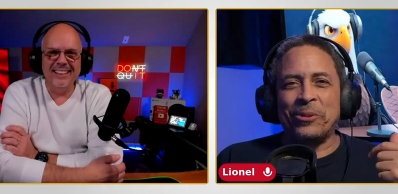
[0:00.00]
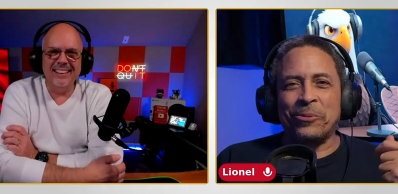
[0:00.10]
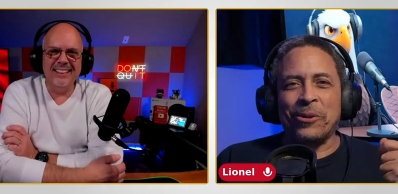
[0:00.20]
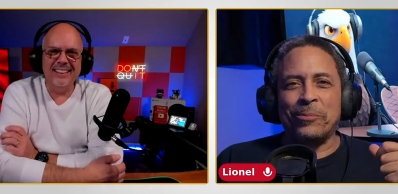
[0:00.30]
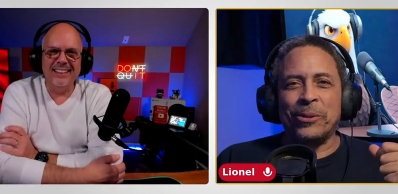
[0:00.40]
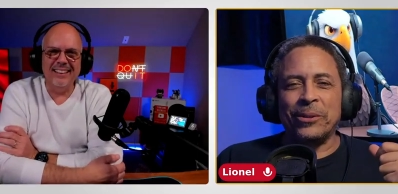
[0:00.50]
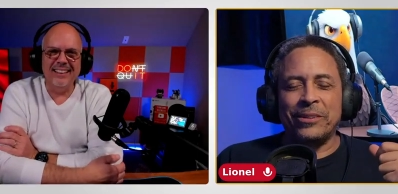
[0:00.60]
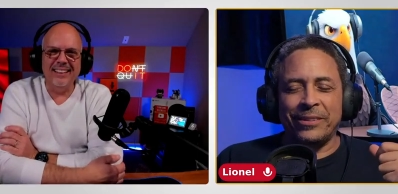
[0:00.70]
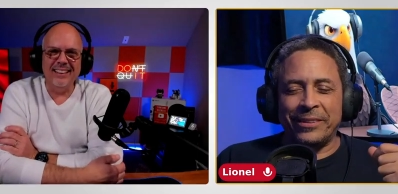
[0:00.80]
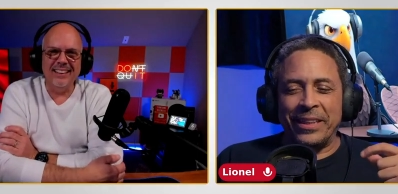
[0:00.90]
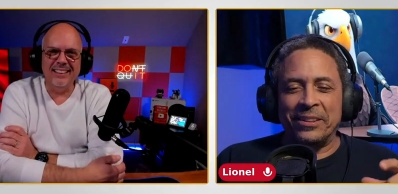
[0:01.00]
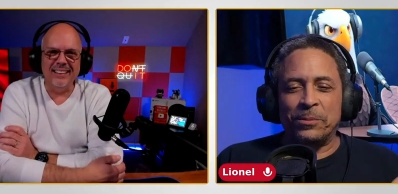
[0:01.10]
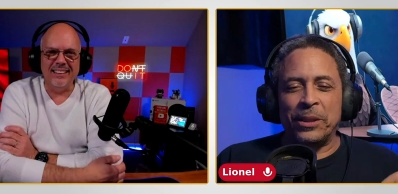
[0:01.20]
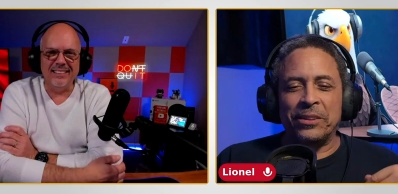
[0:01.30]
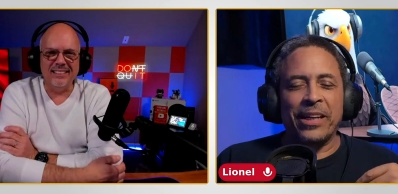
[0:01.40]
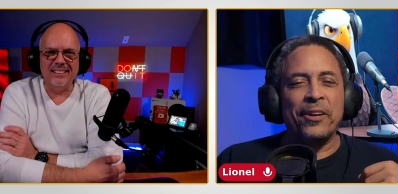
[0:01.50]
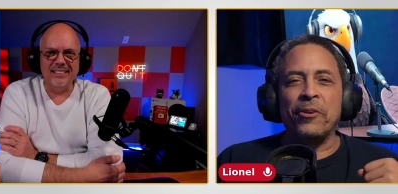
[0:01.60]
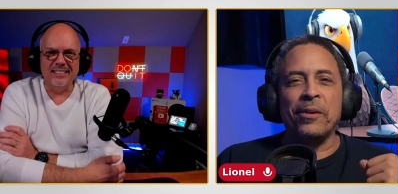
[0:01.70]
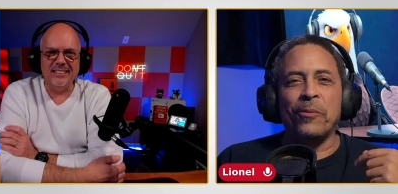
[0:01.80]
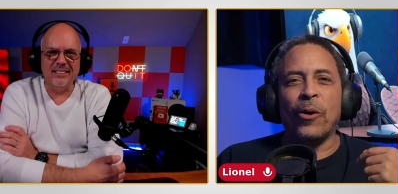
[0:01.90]
Speaker 1: to Robert to say this
Speaker 2: because I don't
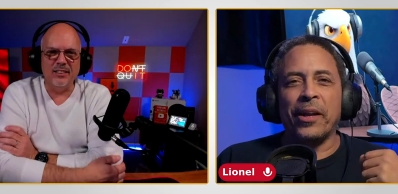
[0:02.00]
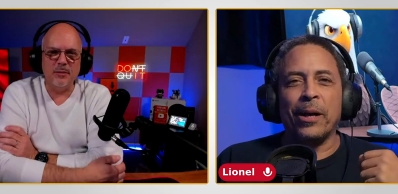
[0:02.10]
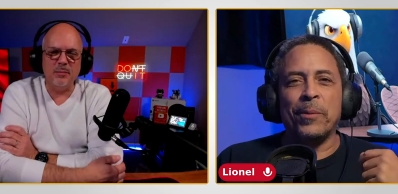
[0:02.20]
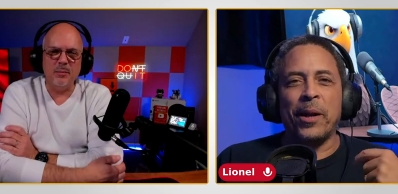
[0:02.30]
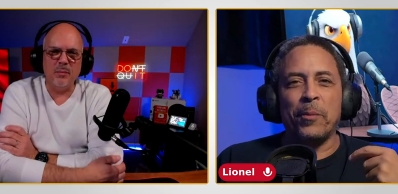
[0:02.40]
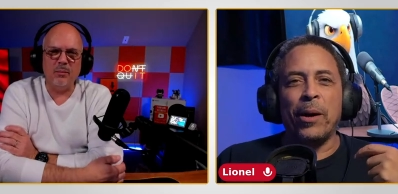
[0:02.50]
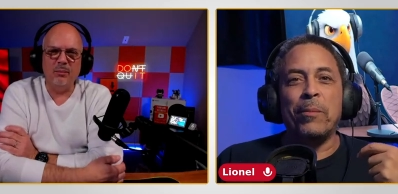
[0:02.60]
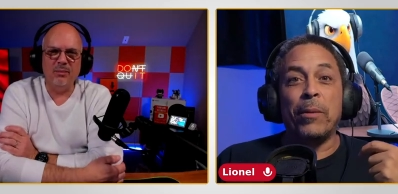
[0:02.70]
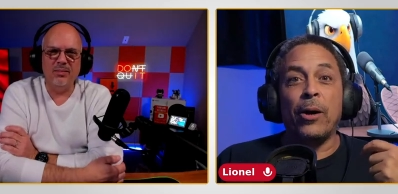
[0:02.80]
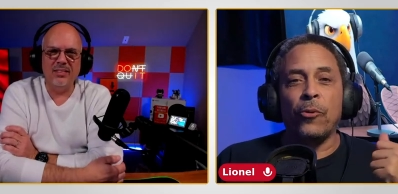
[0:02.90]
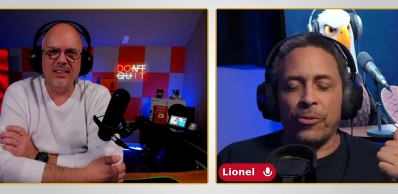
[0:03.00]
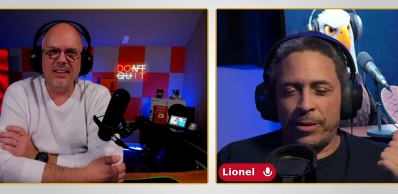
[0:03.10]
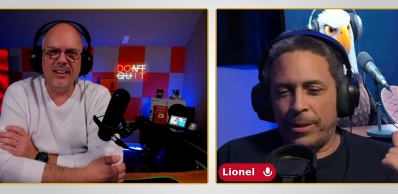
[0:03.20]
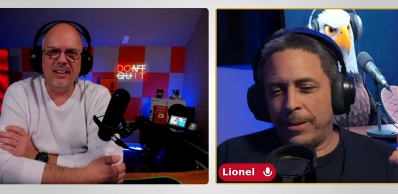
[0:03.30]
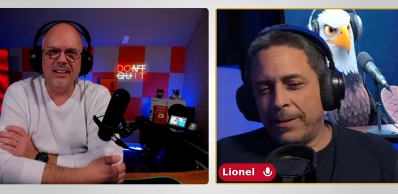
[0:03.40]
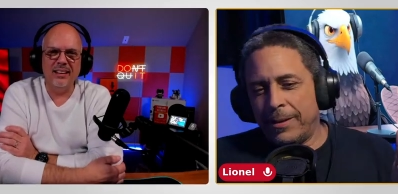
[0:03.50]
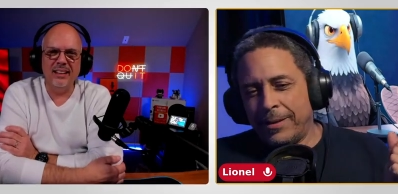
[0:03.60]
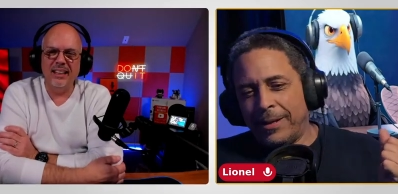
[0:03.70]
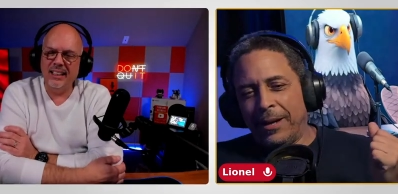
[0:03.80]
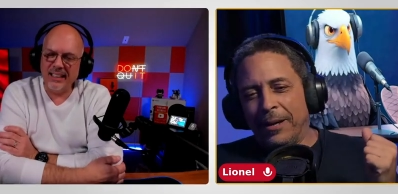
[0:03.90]
even want it coming out of my mouth.
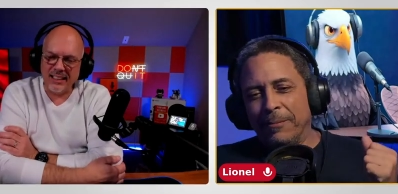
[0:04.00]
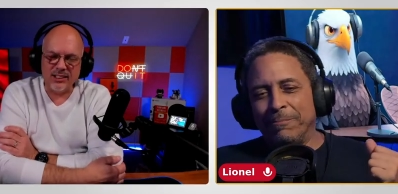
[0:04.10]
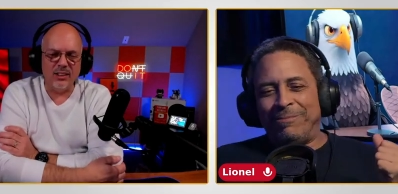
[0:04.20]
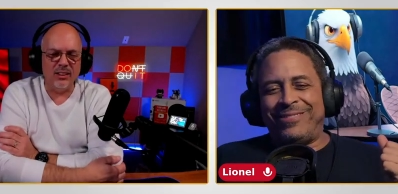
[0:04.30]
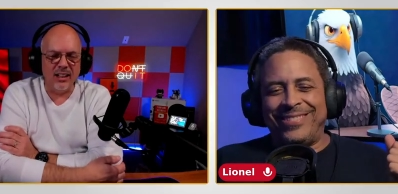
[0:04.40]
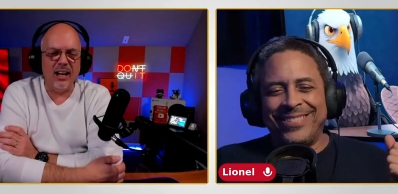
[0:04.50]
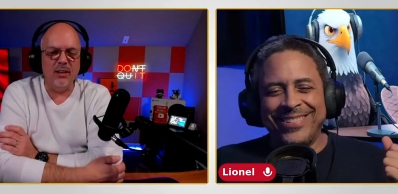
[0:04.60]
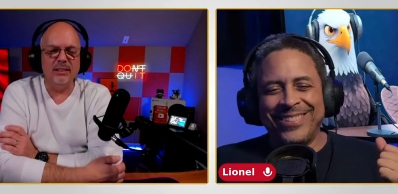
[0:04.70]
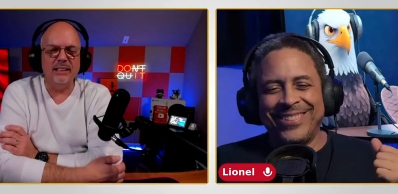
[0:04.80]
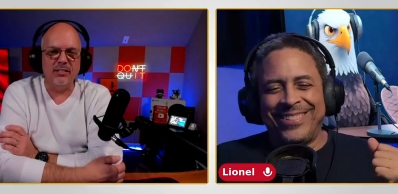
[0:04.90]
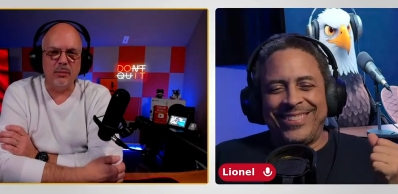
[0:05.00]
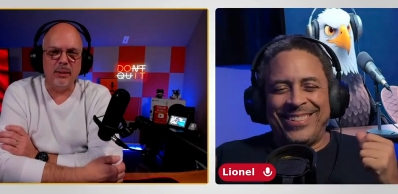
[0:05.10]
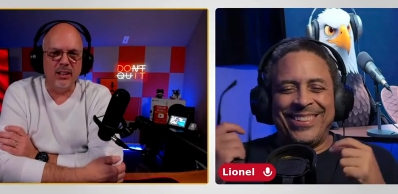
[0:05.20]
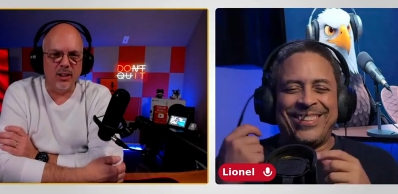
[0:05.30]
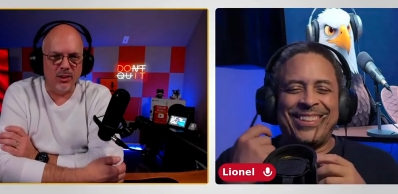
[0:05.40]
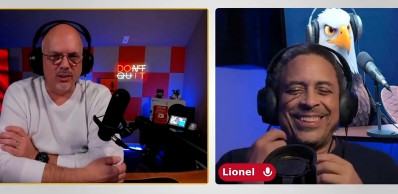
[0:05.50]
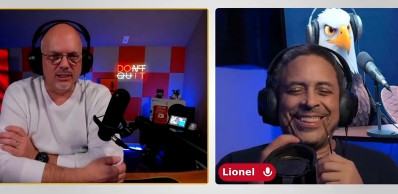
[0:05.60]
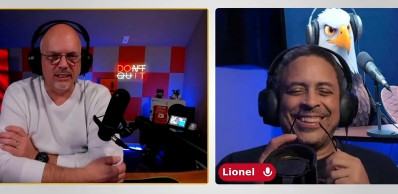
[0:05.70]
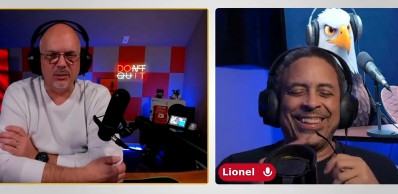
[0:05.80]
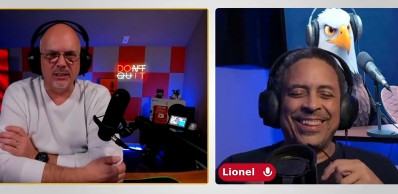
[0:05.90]
So obviously everybody
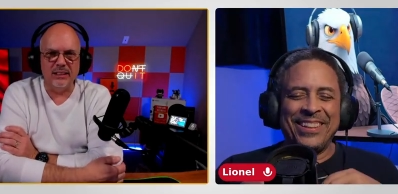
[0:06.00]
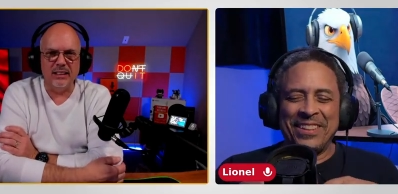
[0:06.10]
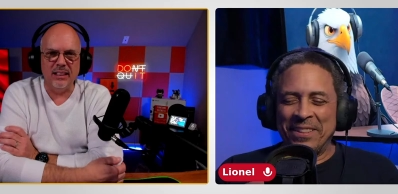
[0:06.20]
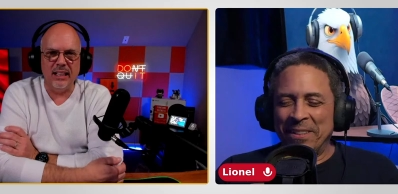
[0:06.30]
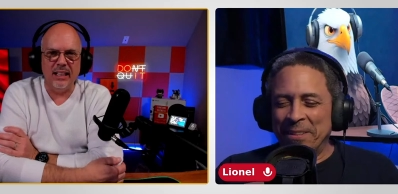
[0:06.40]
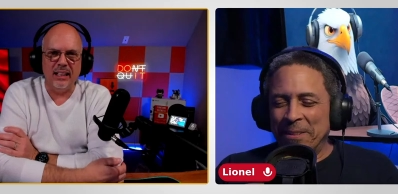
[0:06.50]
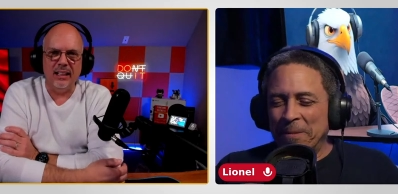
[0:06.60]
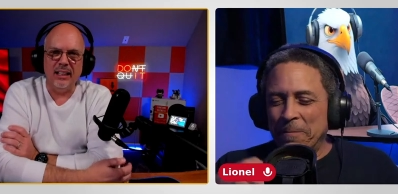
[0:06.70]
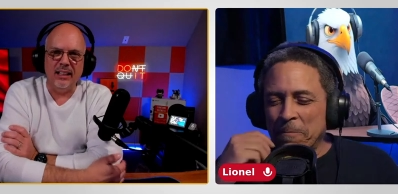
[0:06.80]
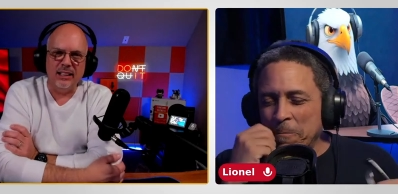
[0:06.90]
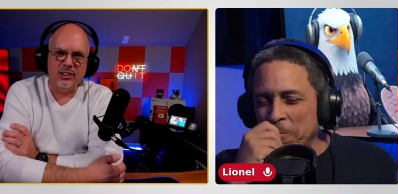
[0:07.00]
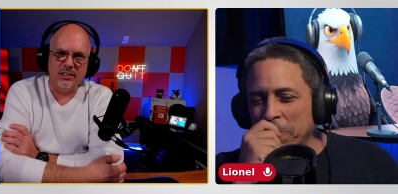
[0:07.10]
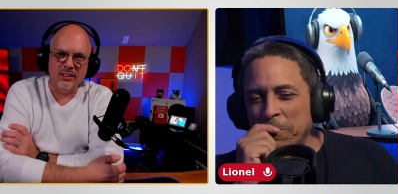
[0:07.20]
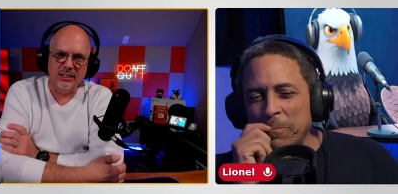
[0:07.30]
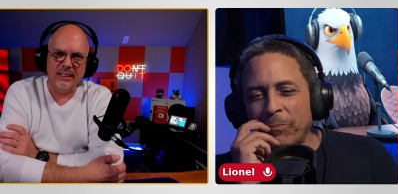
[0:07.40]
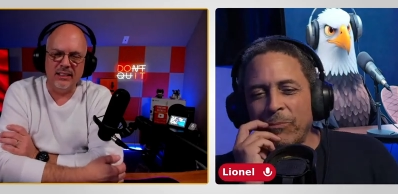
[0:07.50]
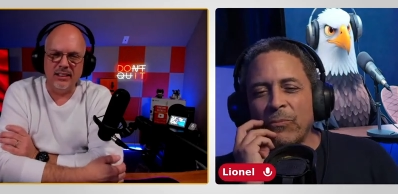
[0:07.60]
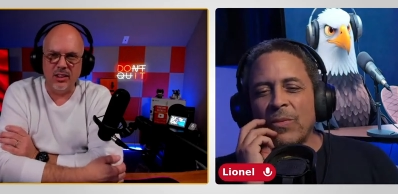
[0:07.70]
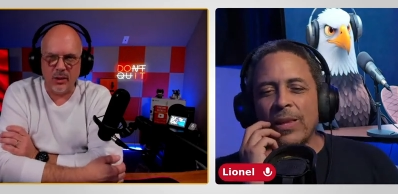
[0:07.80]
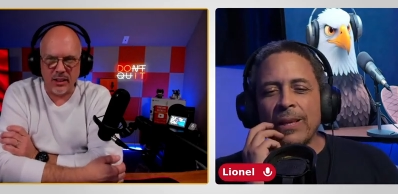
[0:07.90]
knows it was the elections in
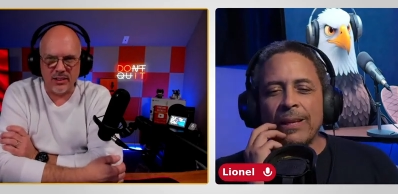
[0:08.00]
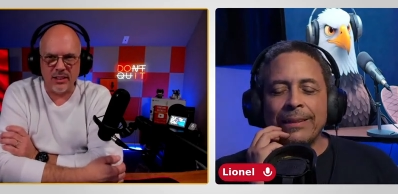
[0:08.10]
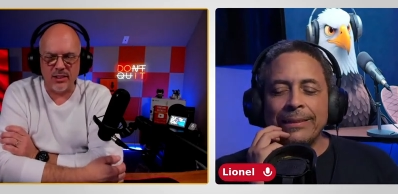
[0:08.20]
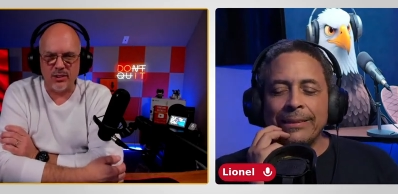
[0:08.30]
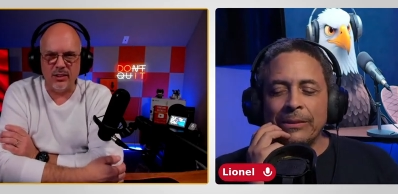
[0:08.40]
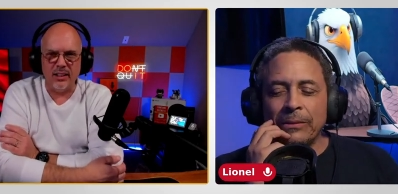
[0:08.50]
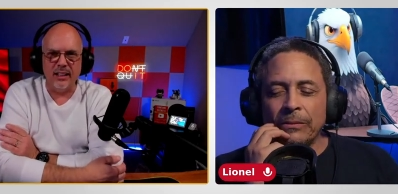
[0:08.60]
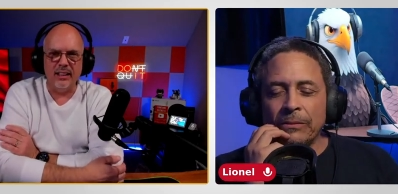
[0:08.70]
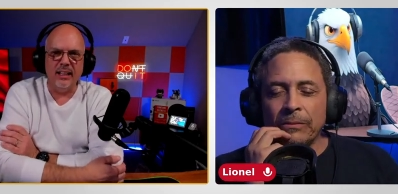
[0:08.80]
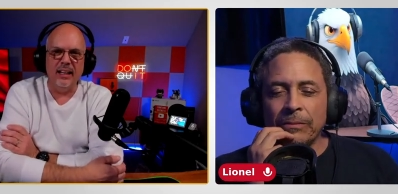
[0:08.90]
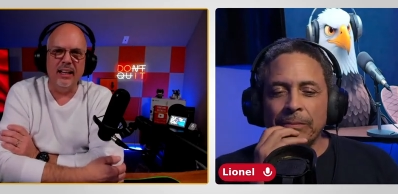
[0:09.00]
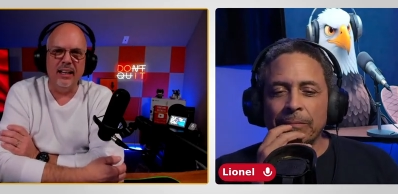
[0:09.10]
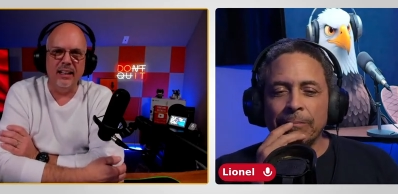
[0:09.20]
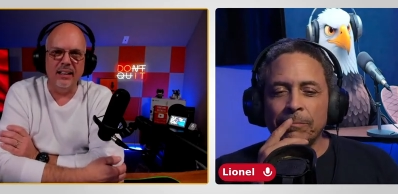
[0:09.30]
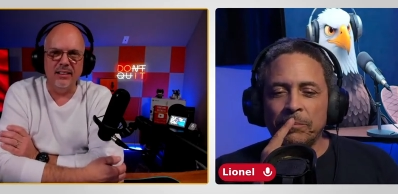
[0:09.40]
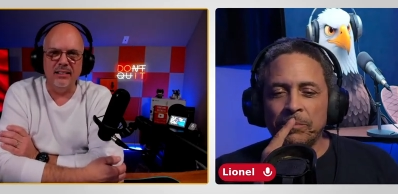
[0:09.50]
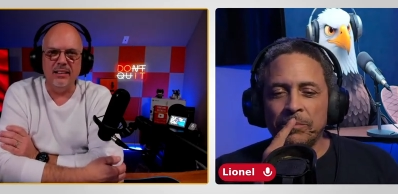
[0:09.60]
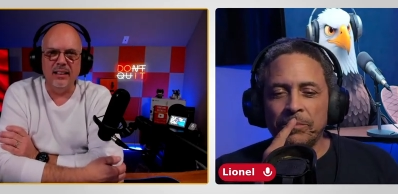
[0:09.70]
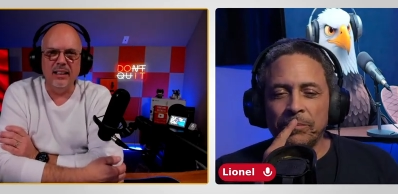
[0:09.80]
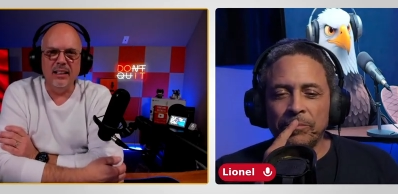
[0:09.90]
the U.S. yesterday, and